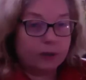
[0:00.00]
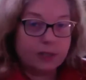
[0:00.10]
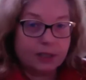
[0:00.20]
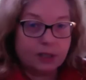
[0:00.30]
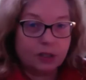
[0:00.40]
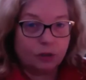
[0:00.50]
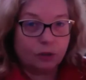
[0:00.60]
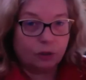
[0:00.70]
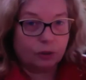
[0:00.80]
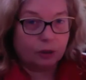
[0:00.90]

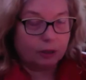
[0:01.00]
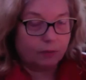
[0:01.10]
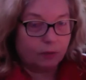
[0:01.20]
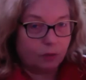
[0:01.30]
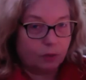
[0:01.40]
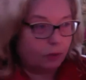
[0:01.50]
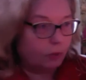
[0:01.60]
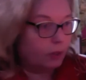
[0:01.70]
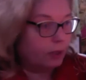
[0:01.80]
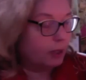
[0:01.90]
sisterhood of the Red
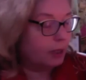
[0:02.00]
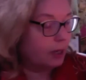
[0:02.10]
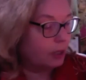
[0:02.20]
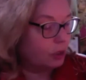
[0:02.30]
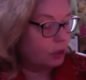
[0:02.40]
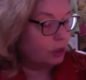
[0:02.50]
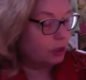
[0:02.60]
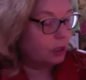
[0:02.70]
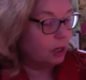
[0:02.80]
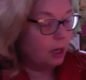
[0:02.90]
Thread
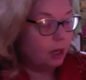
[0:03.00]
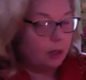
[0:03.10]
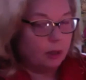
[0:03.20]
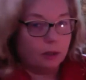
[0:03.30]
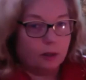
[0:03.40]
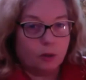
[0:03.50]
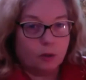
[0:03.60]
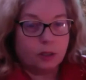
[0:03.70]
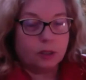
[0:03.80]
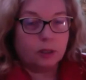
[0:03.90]
Connection,
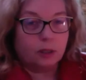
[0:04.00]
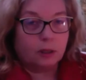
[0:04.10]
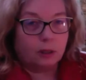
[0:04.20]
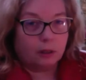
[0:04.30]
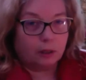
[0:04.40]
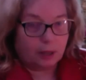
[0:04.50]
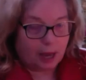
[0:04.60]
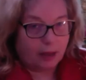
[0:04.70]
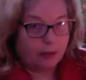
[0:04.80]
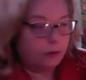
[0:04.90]
those
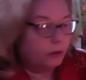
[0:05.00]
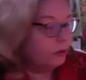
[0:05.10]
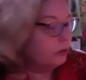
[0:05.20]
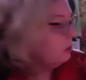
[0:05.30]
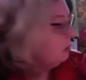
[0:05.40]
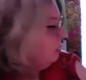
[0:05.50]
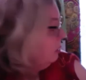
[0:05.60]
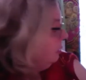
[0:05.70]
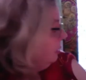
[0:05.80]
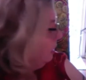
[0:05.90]
gathered,
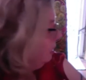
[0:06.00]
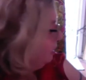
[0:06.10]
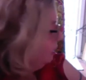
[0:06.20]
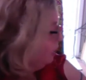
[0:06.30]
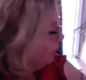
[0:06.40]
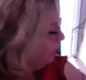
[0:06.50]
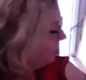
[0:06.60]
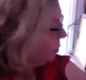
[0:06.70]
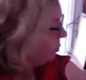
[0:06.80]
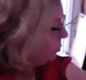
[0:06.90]

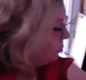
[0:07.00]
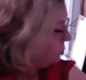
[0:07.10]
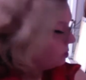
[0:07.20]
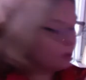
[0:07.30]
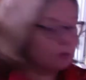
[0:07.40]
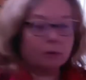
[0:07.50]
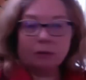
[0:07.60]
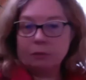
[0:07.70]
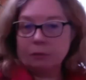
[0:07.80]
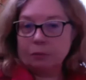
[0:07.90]
those
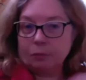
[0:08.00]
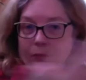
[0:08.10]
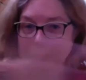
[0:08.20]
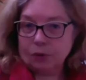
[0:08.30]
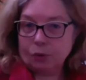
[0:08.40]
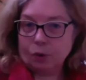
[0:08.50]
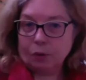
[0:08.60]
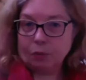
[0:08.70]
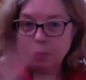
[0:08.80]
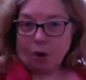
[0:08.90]
who are
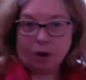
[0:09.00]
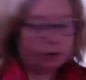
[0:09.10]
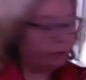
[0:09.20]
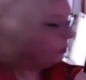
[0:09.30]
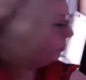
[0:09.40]
broader,